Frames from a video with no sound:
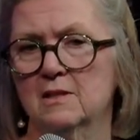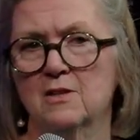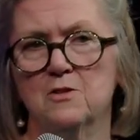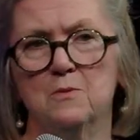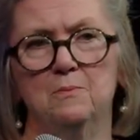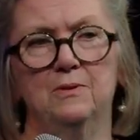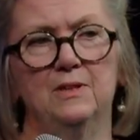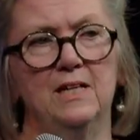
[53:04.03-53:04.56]

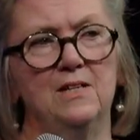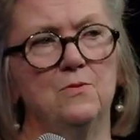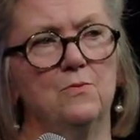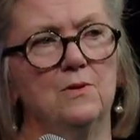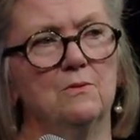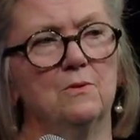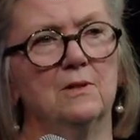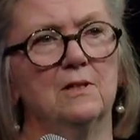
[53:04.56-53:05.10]
There's a
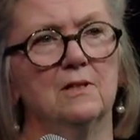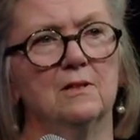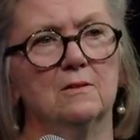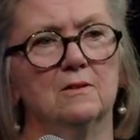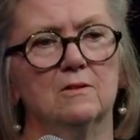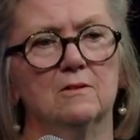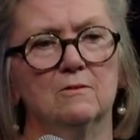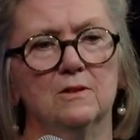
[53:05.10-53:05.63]
place where
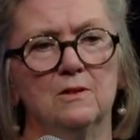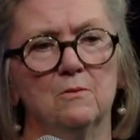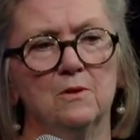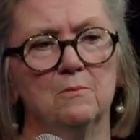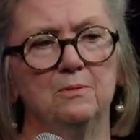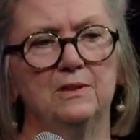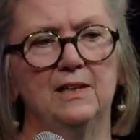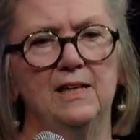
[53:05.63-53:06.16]

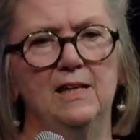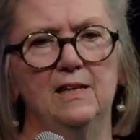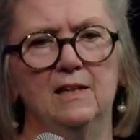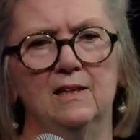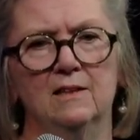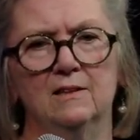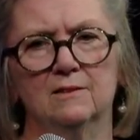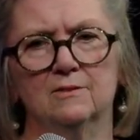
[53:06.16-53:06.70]
we're
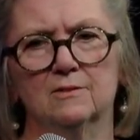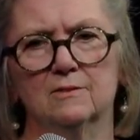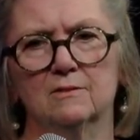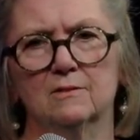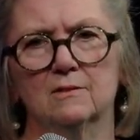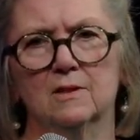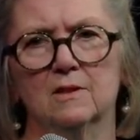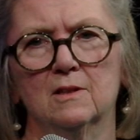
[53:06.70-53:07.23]
playing,
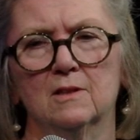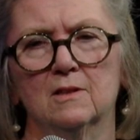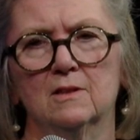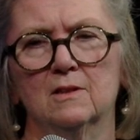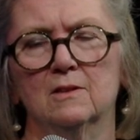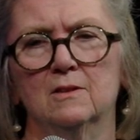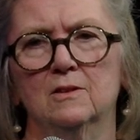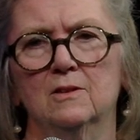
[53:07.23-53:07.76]

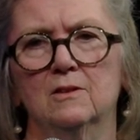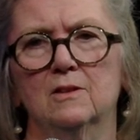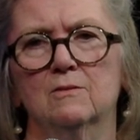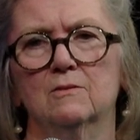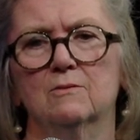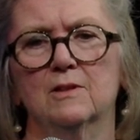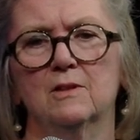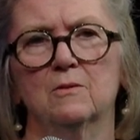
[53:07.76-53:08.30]

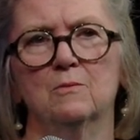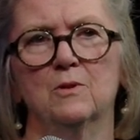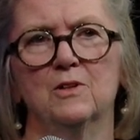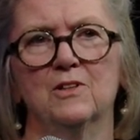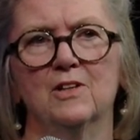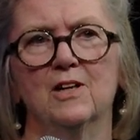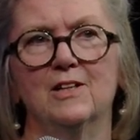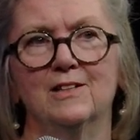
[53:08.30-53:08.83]
where
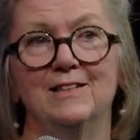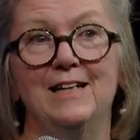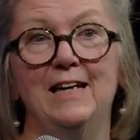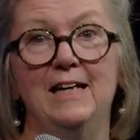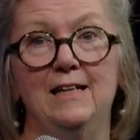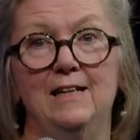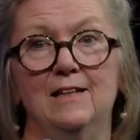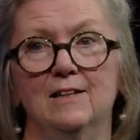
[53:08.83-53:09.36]
we're
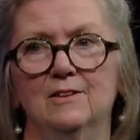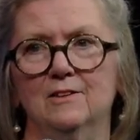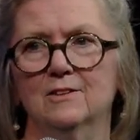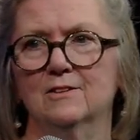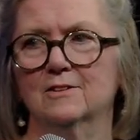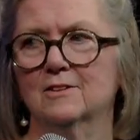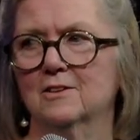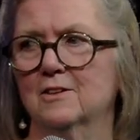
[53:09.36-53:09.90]

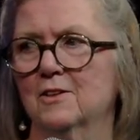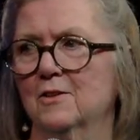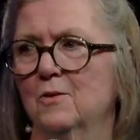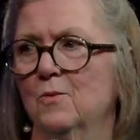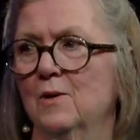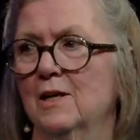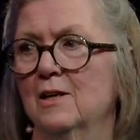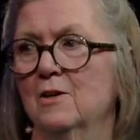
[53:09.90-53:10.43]
dating,
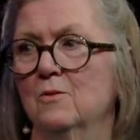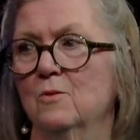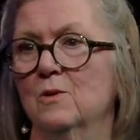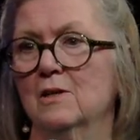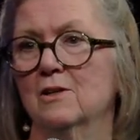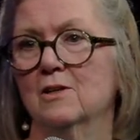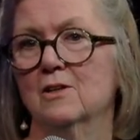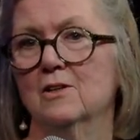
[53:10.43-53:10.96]
where
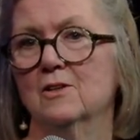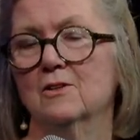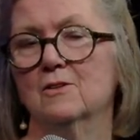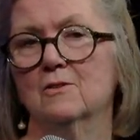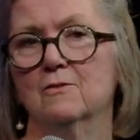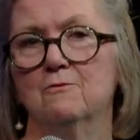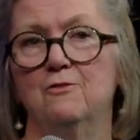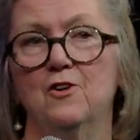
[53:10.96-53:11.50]

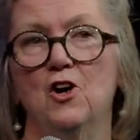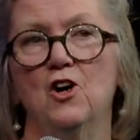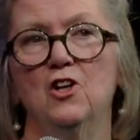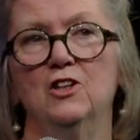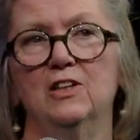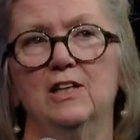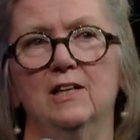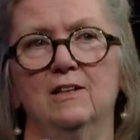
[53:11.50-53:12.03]
we're
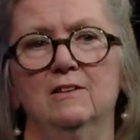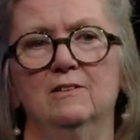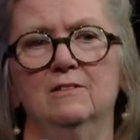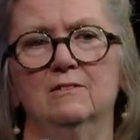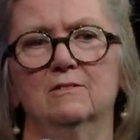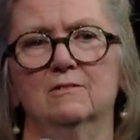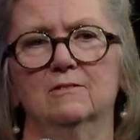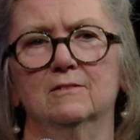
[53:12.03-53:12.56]
falling.